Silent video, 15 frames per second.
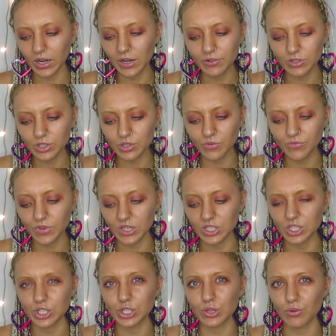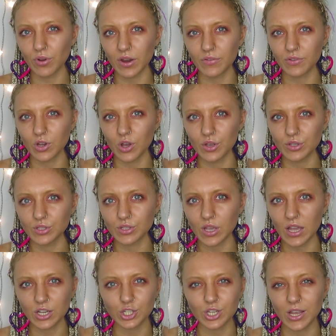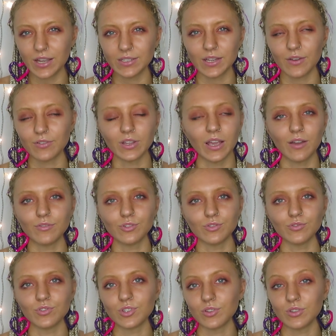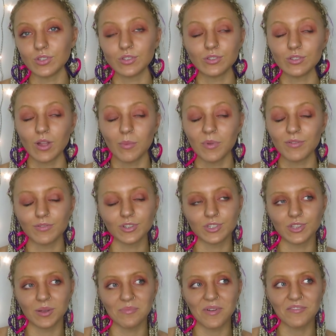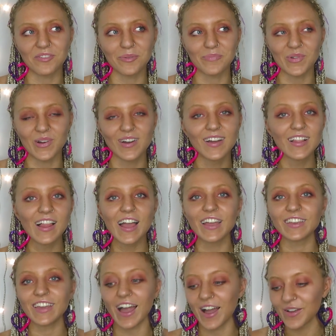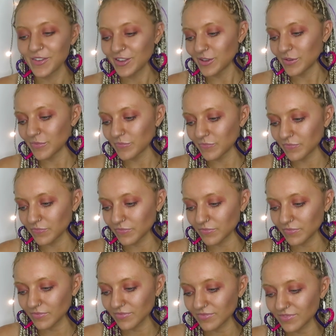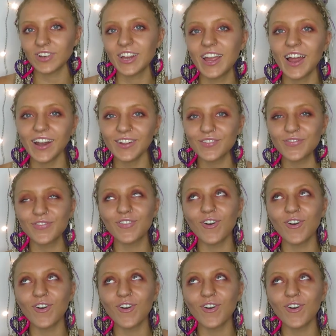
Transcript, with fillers: included some vintage and thrift hauls actually I definitely have done so this is not my first time ever but yeah Rihanna,